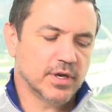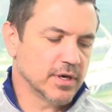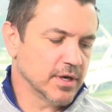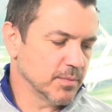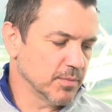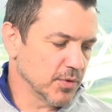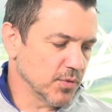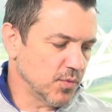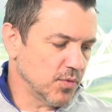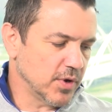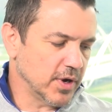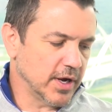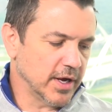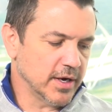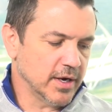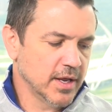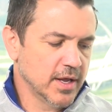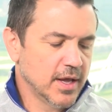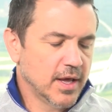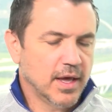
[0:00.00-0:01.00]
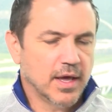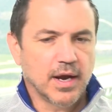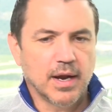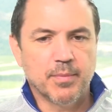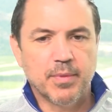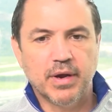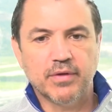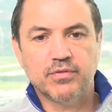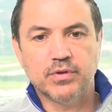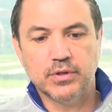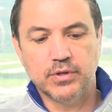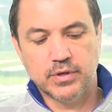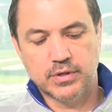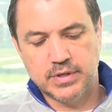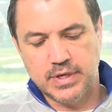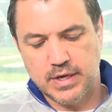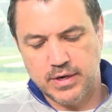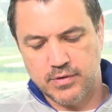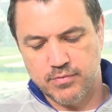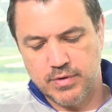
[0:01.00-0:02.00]
Number 1, and I'm going to have to look
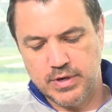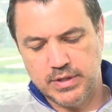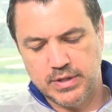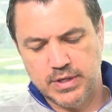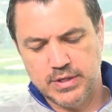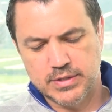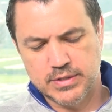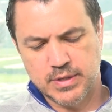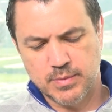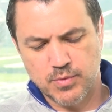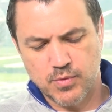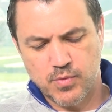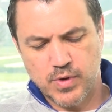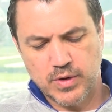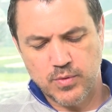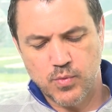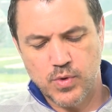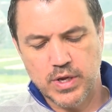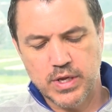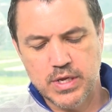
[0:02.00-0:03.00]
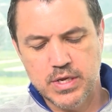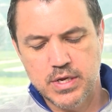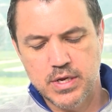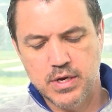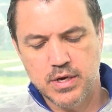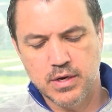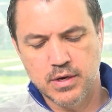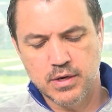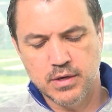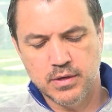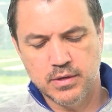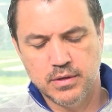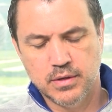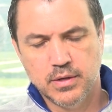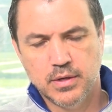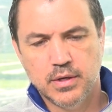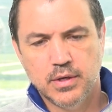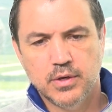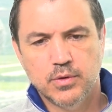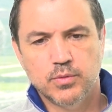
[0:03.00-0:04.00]
down and read these. Number 1, what year
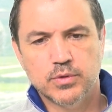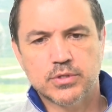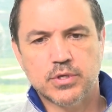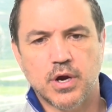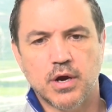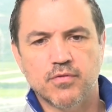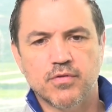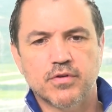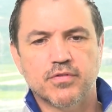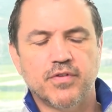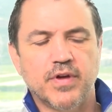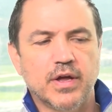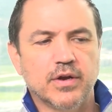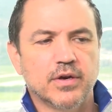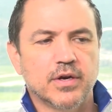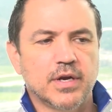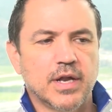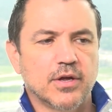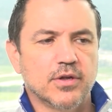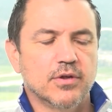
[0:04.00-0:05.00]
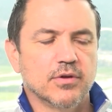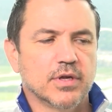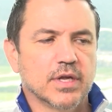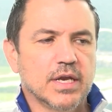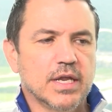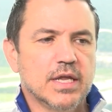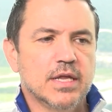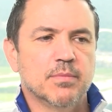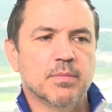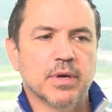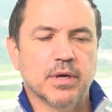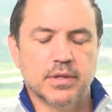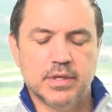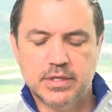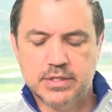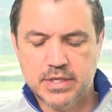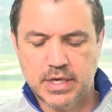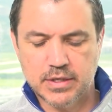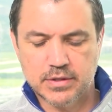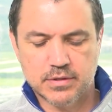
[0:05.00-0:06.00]
was Harvard founded? Now, you can email
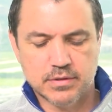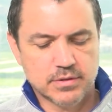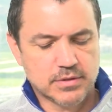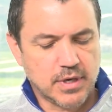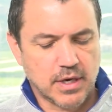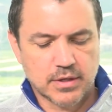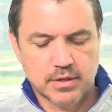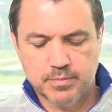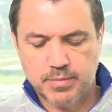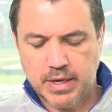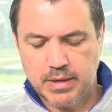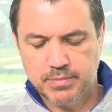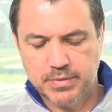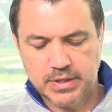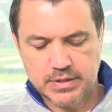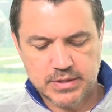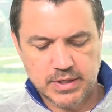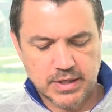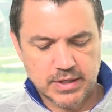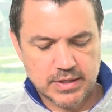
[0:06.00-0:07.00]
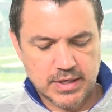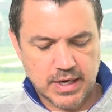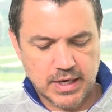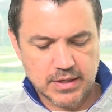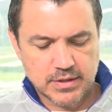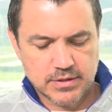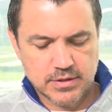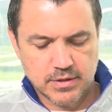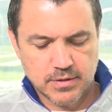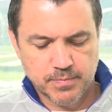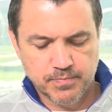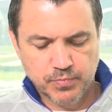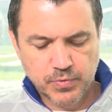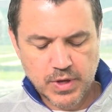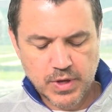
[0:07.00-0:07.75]
these answers. Dr. Bob doesn't get to answer.